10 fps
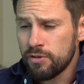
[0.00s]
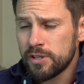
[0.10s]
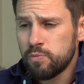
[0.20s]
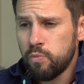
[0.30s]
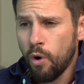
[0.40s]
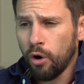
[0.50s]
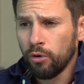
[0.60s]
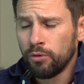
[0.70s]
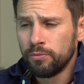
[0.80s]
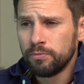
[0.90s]
is
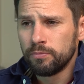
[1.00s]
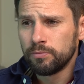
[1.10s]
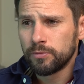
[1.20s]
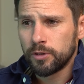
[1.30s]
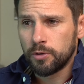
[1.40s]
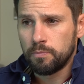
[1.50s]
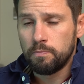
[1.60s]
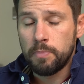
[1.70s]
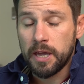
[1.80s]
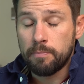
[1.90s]
one
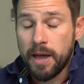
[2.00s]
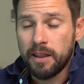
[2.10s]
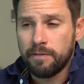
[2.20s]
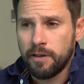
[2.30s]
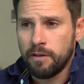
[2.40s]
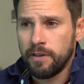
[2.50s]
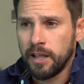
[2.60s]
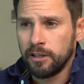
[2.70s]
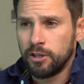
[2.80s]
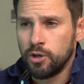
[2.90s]
big benefit of an
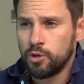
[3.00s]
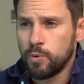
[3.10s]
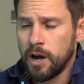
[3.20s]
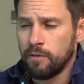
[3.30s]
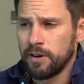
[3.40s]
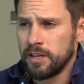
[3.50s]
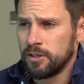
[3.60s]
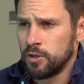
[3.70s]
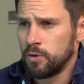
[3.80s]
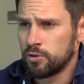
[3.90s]
LEQ12, and it
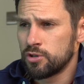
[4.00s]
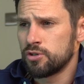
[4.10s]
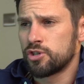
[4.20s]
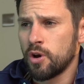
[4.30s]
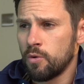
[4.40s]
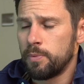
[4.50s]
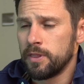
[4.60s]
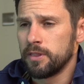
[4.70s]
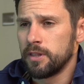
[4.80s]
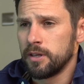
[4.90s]
doesn't show up
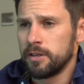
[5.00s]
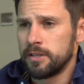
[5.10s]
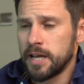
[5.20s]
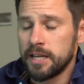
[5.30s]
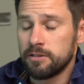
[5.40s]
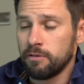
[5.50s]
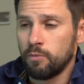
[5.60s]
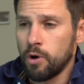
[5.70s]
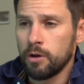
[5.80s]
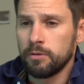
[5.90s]
in the data
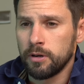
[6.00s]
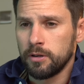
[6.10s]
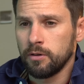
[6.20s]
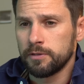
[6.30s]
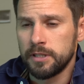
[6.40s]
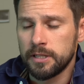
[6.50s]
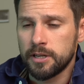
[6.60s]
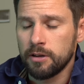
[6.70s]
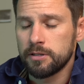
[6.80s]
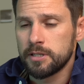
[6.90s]
and won't, and obviously this
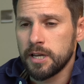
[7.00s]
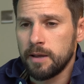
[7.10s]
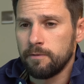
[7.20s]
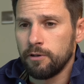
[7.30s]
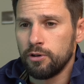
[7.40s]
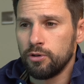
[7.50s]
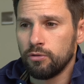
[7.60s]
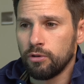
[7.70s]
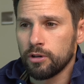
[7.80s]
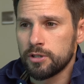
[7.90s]
goes the same for Luna
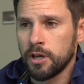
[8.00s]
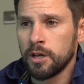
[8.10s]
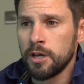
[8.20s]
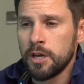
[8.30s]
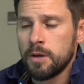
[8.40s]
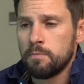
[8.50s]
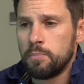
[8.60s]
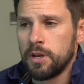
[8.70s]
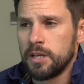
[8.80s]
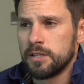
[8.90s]
Rossa,
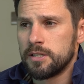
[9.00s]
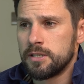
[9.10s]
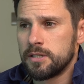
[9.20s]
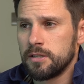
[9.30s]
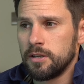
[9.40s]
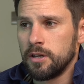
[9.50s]
but it's